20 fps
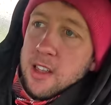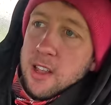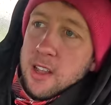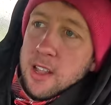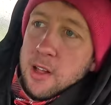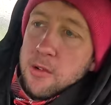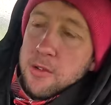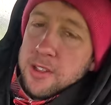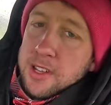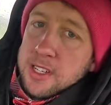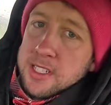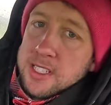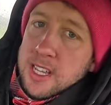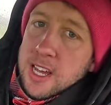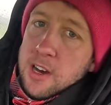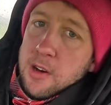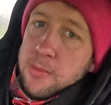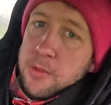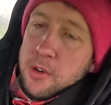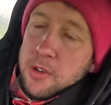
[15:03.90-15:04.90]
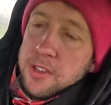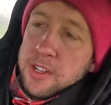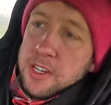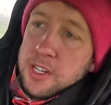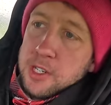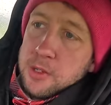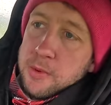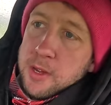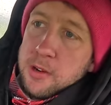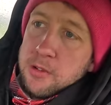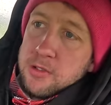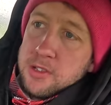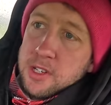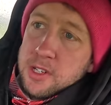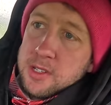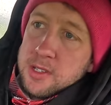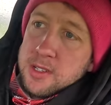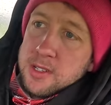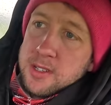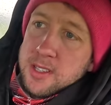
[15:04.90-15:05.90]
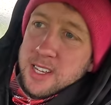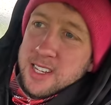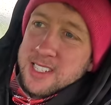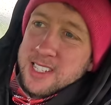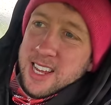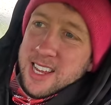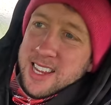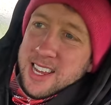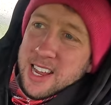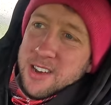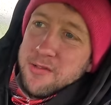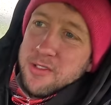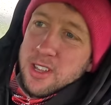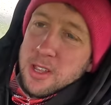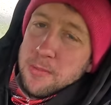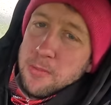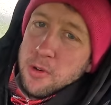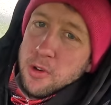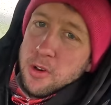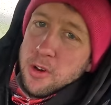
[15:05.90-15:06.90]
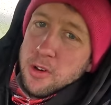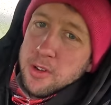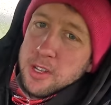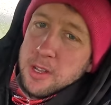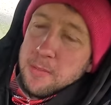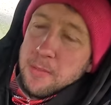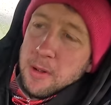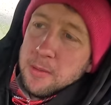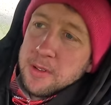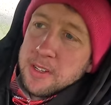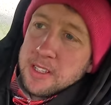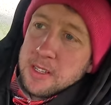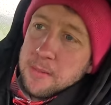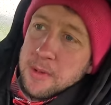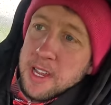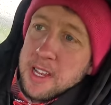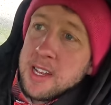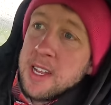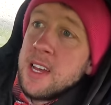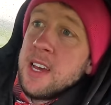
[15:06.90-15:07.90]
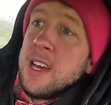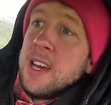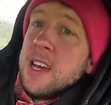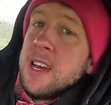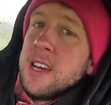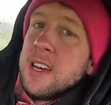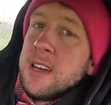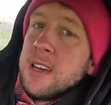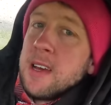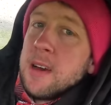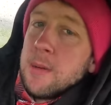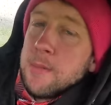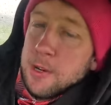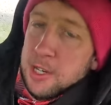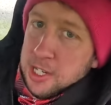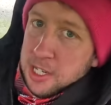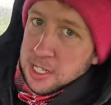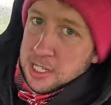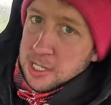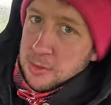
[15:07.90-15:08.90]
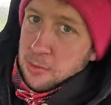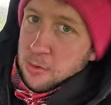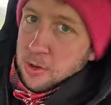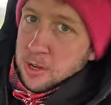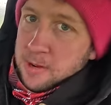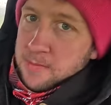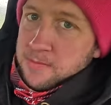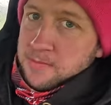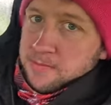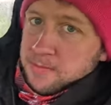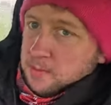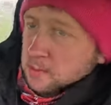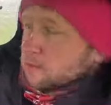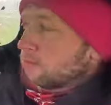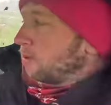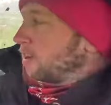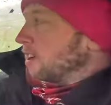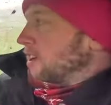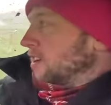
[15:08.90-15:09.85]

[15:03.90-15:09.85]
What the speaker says: other little things like that will be on there as well, just things that I can't really put on the public domain. I appreciate the support, don't we?